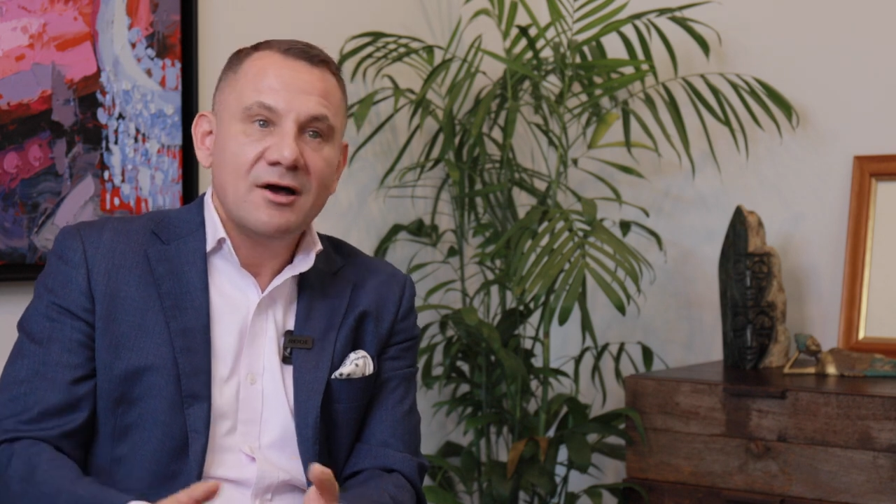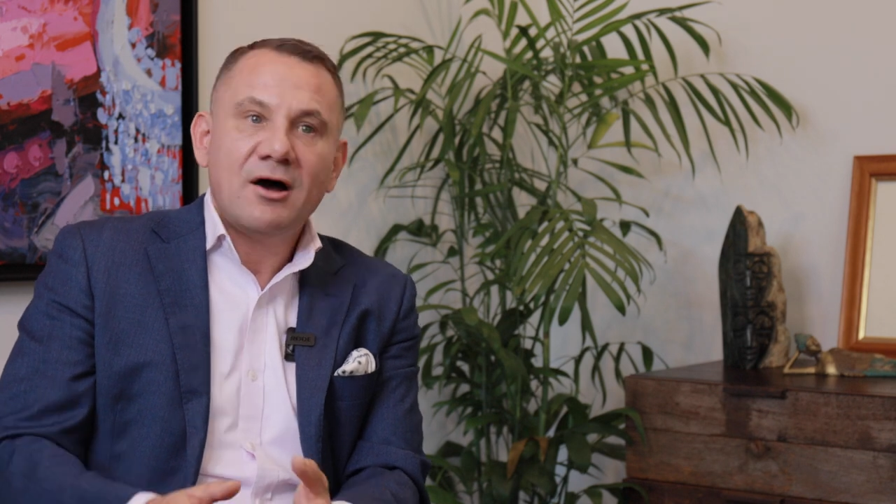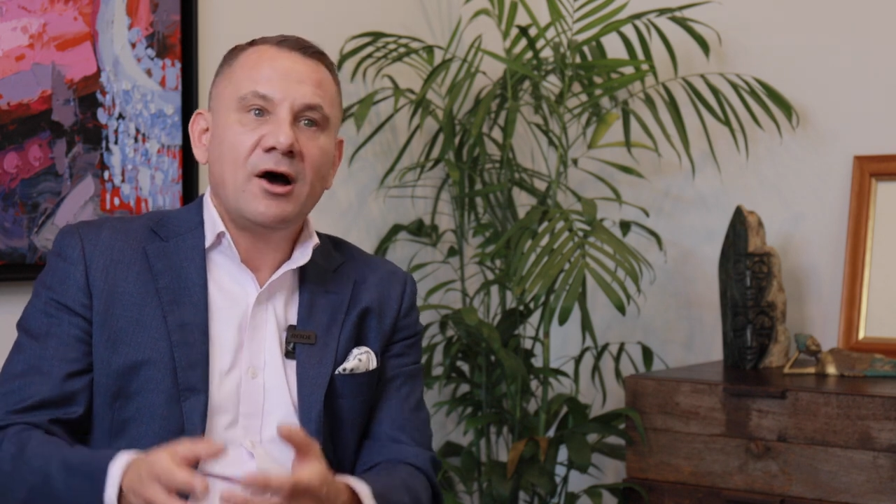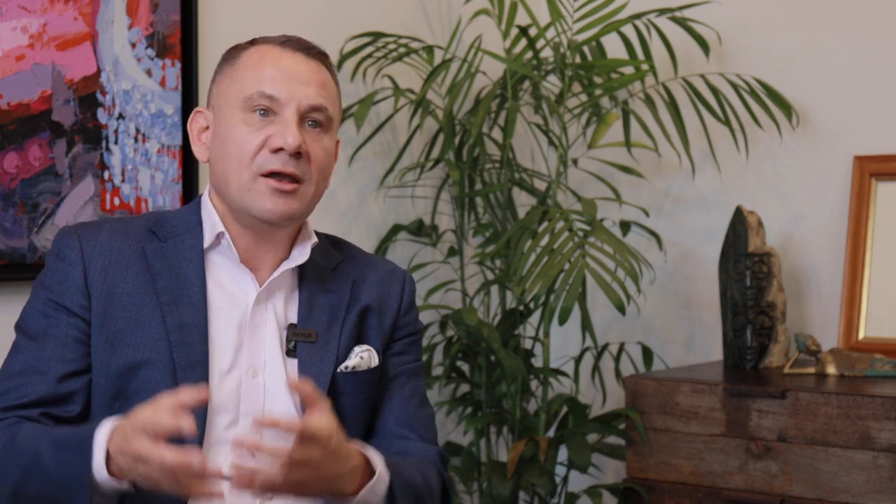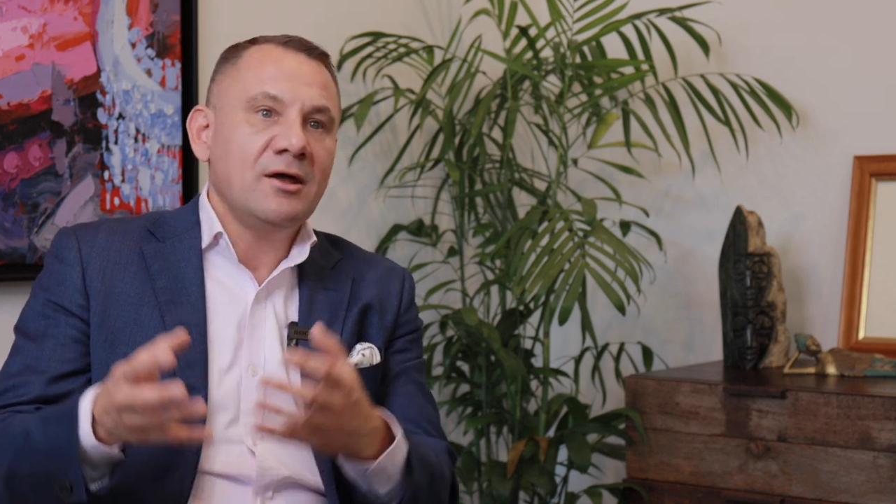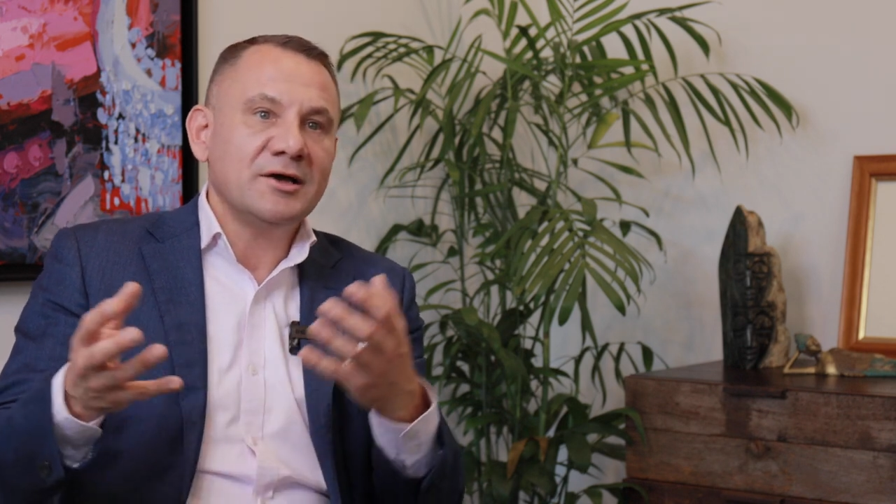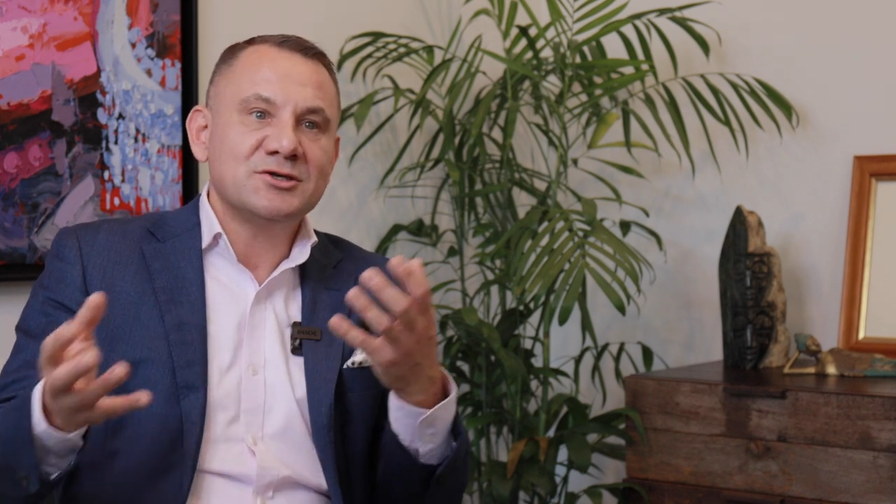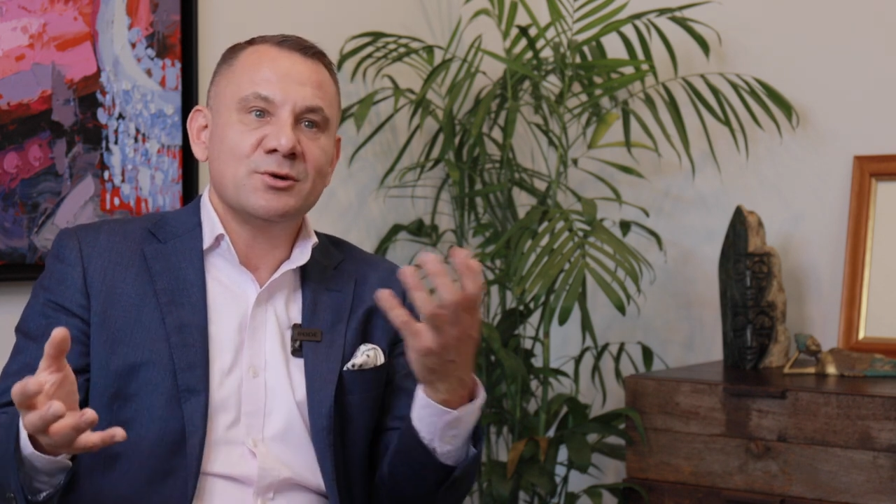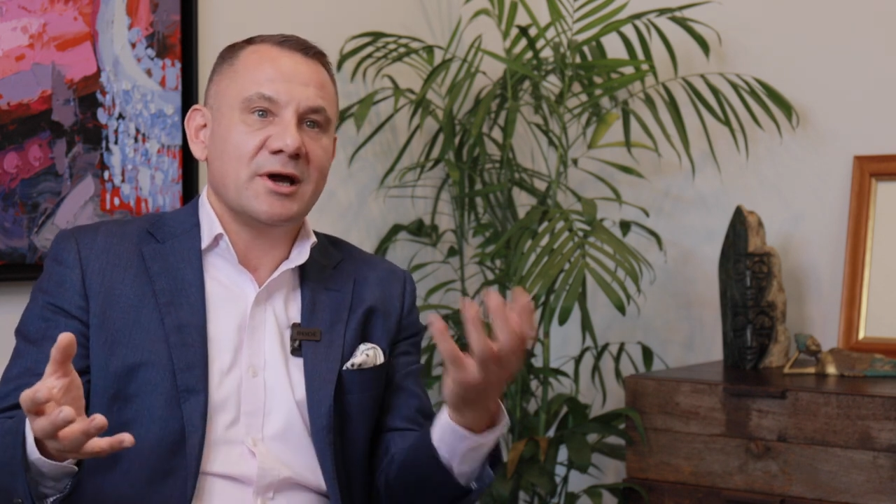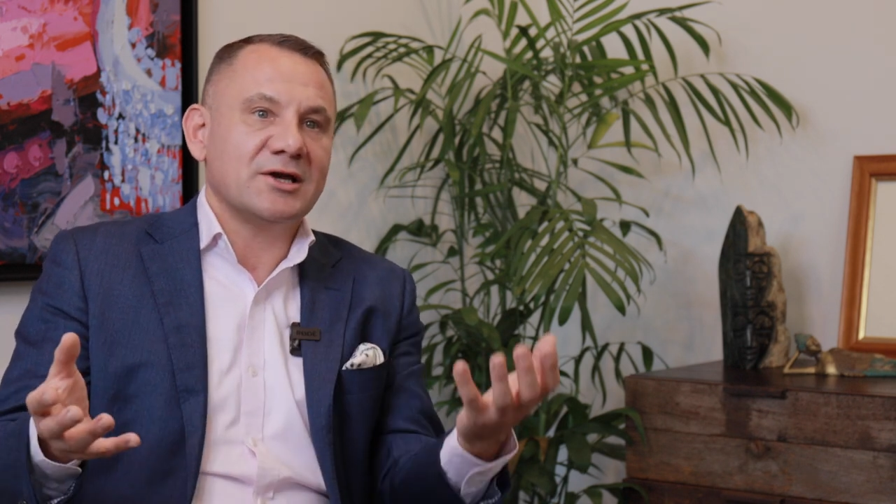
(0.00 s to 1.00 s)
I like
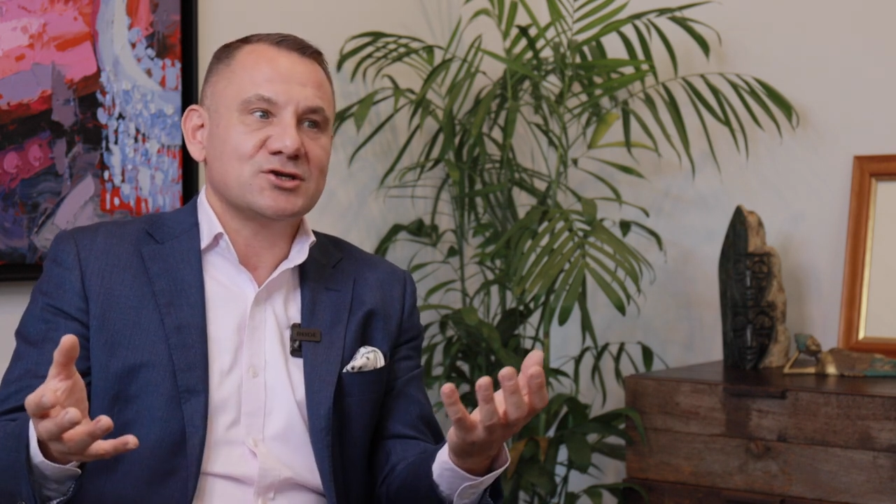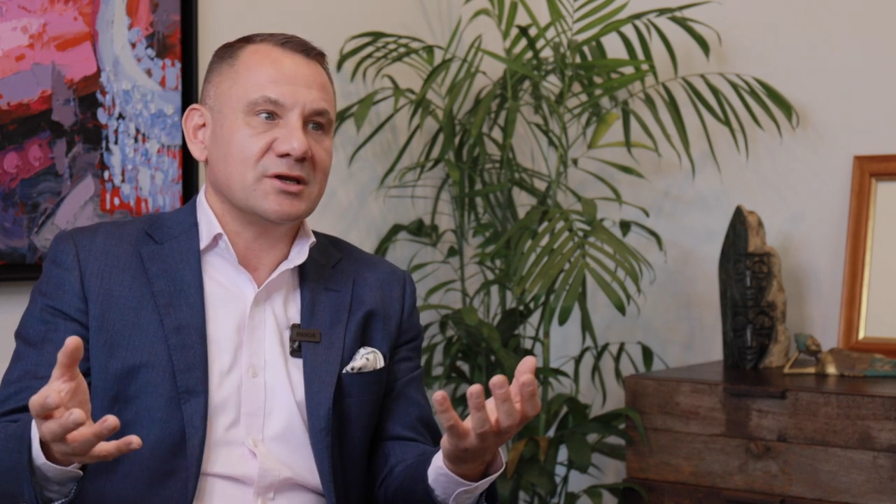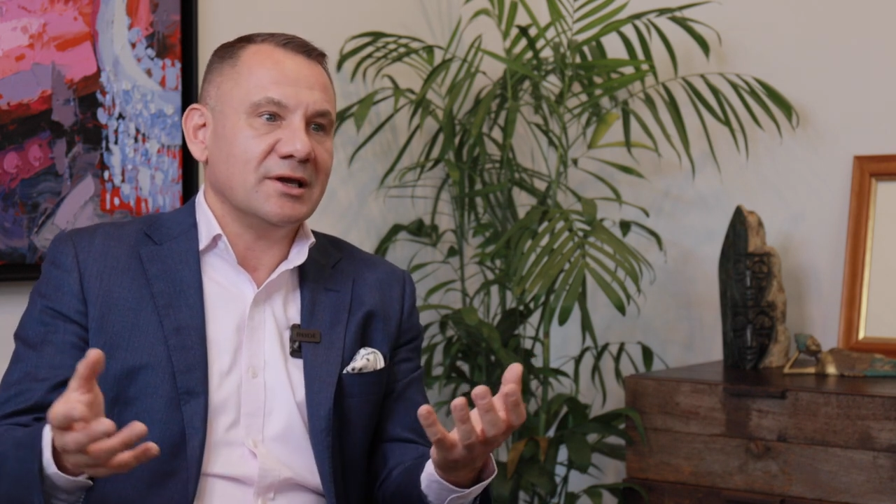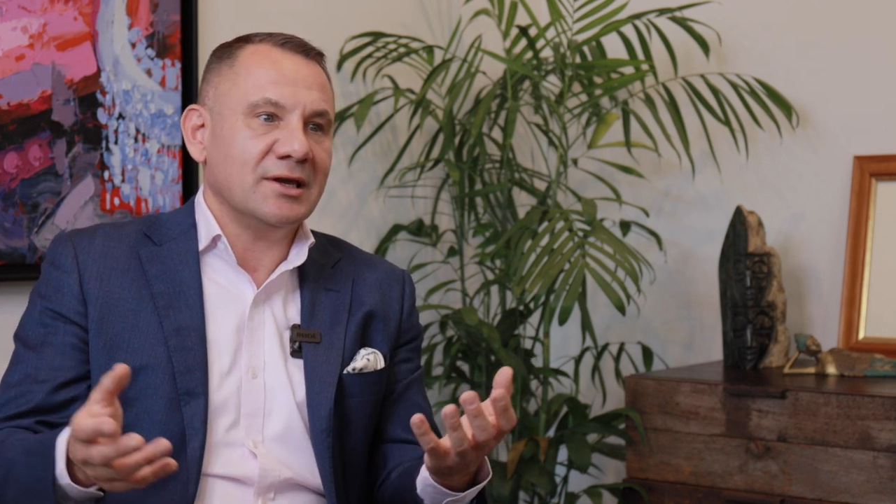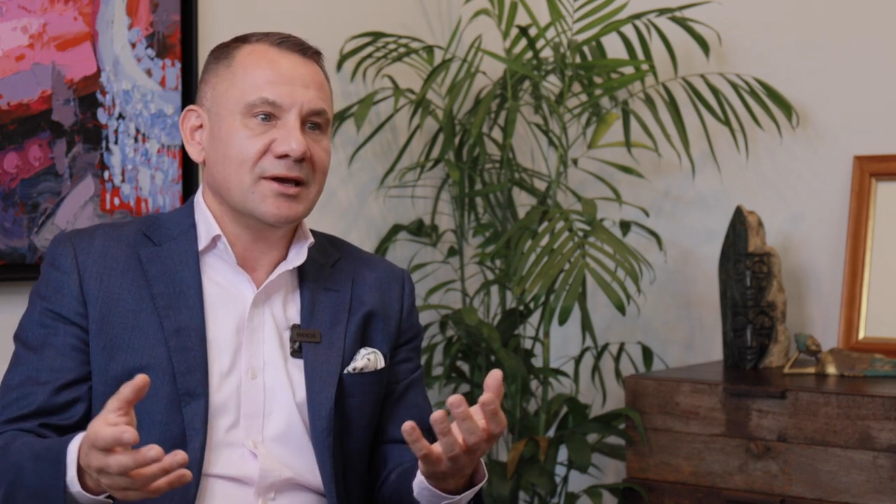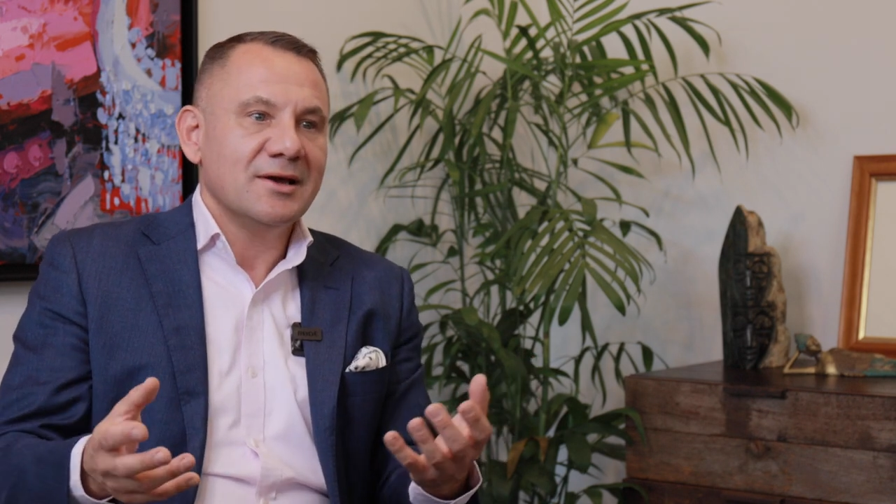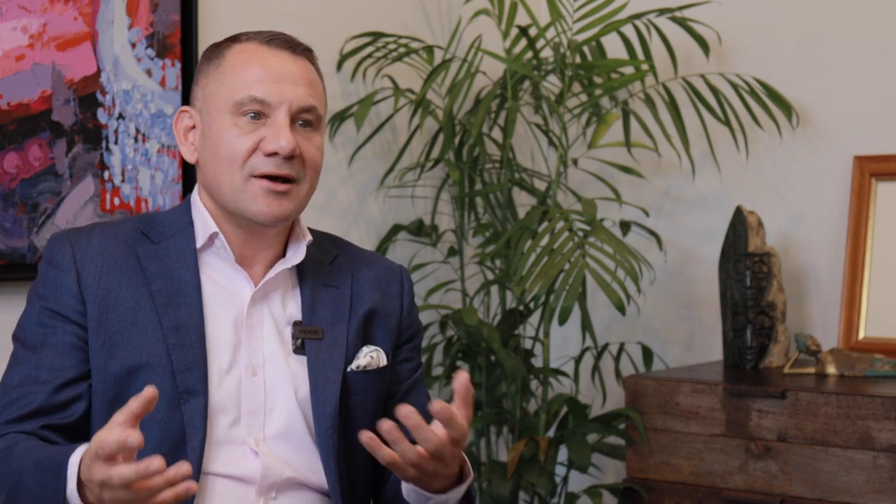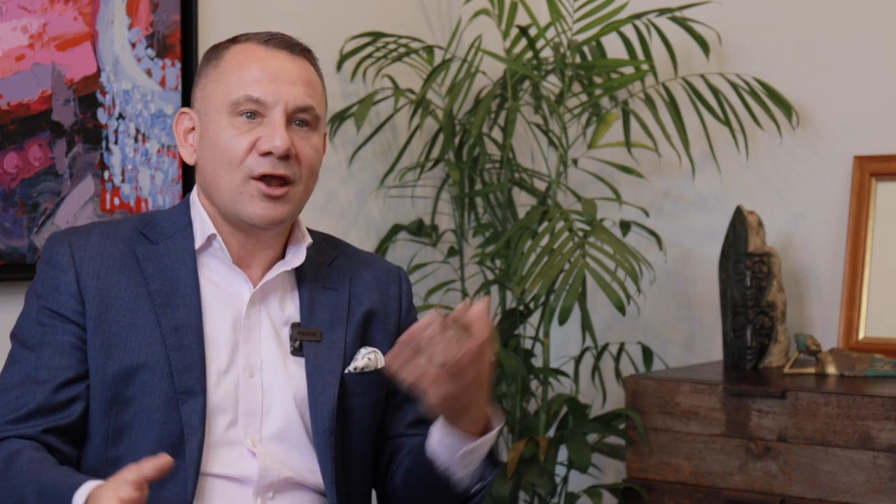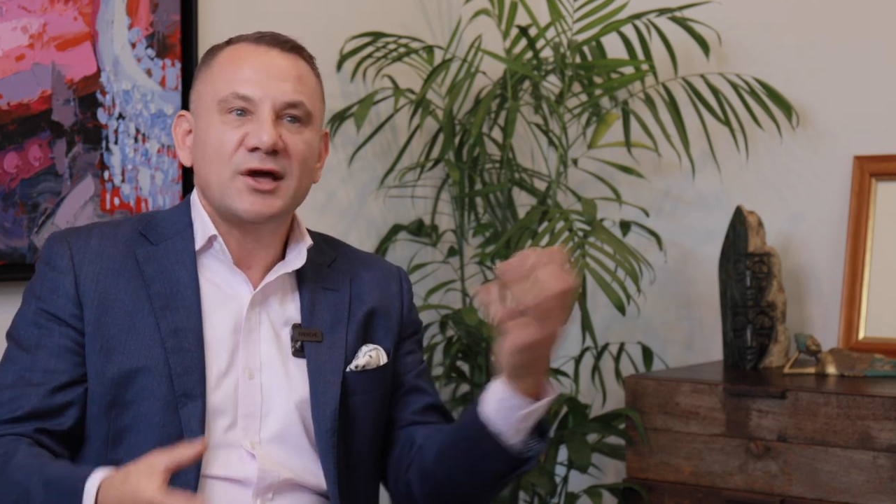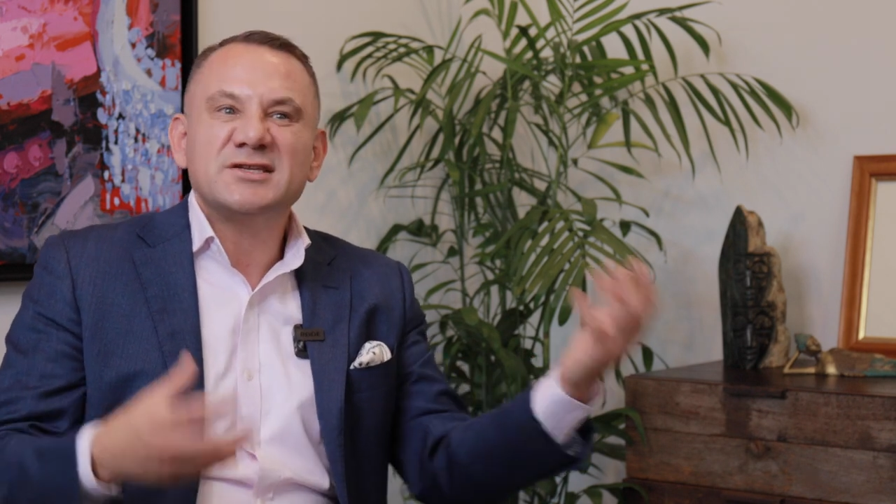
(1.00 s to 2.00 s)
to
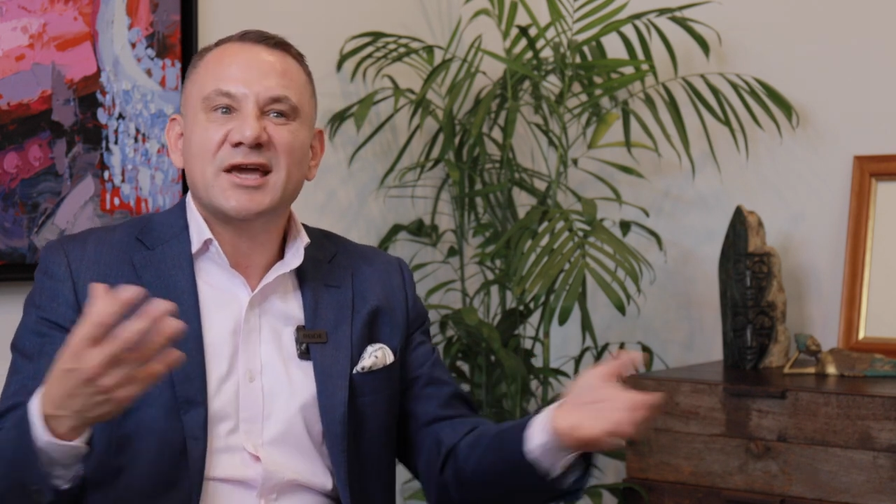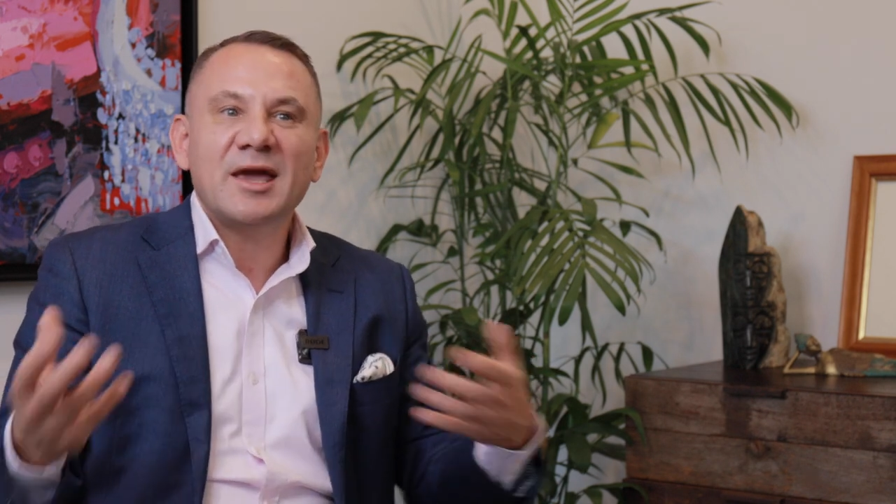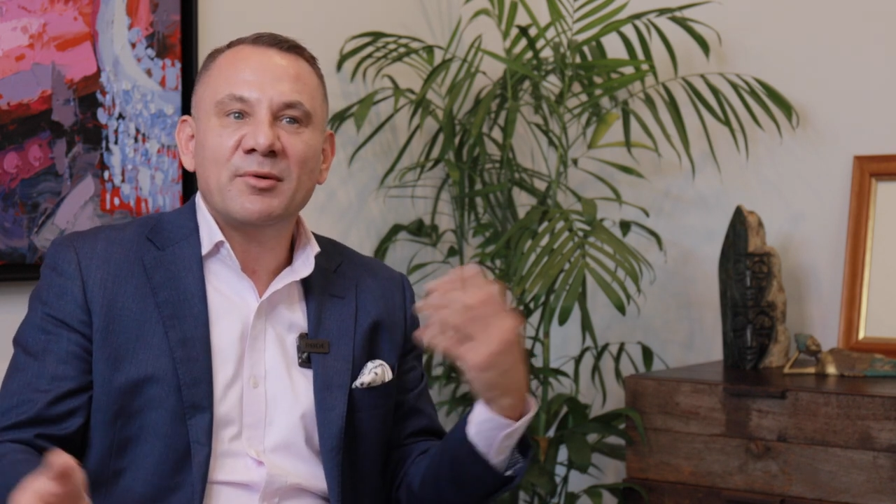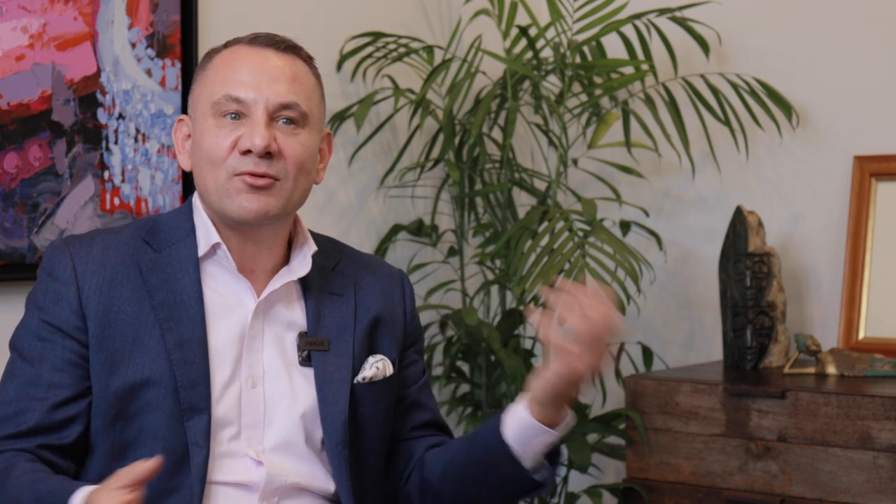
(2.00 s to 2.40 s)
keep